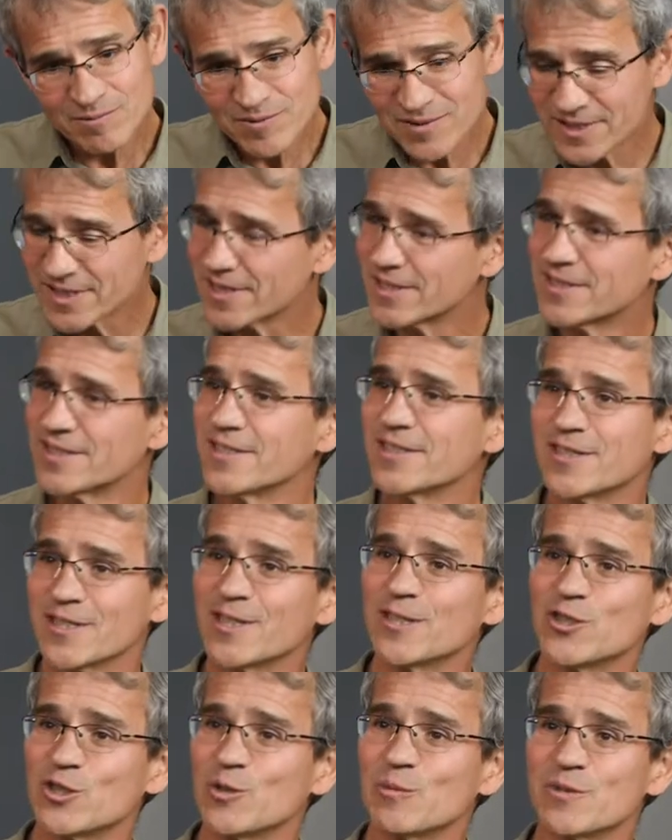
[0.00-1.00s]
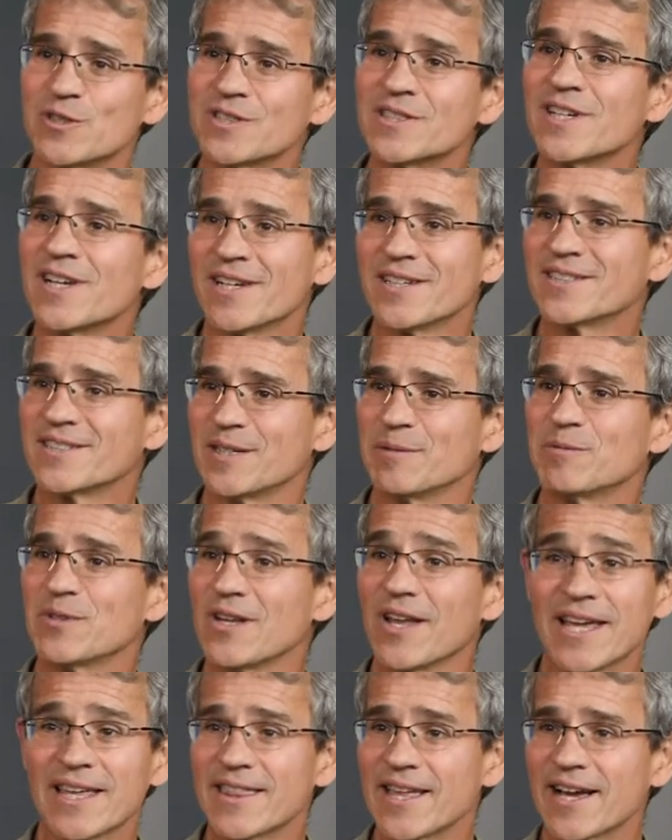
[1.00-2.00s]
citizens and consumers, seem to
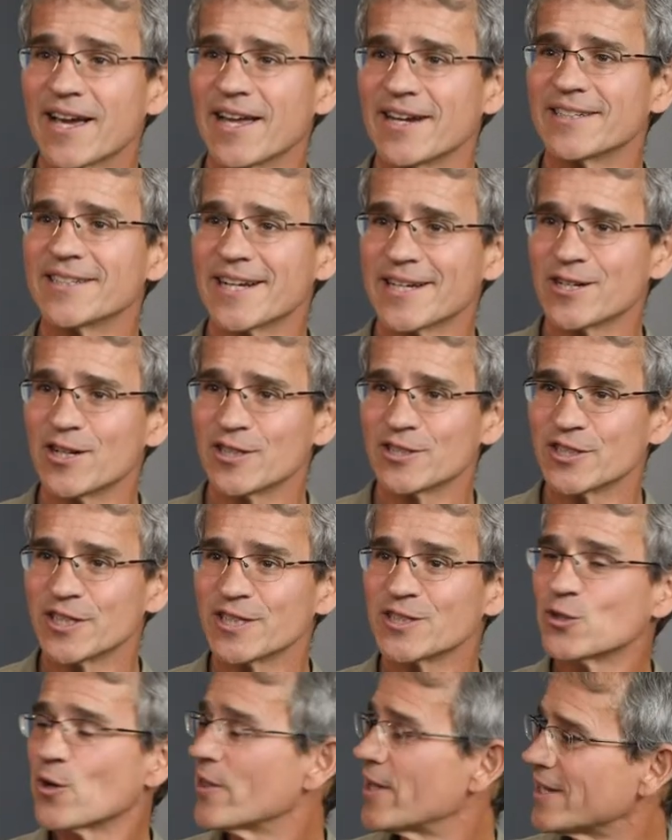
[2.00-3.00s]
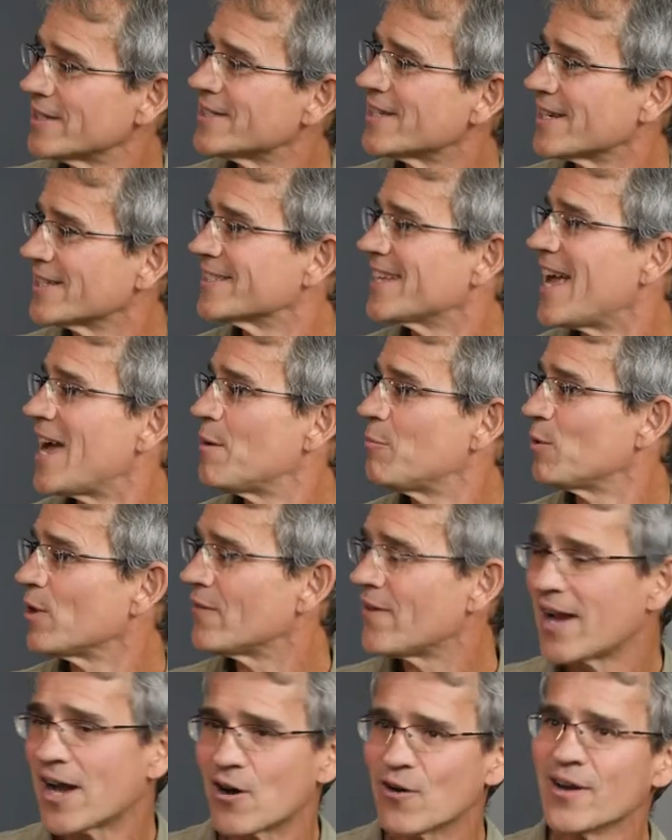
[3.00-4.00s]
like that kind of technology. So I think it's an example
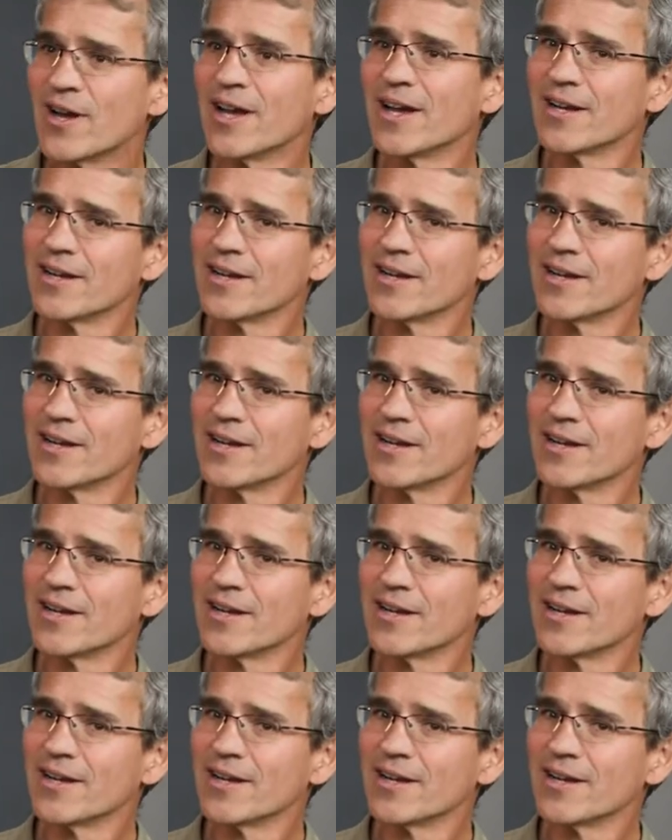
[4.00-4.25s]
of how,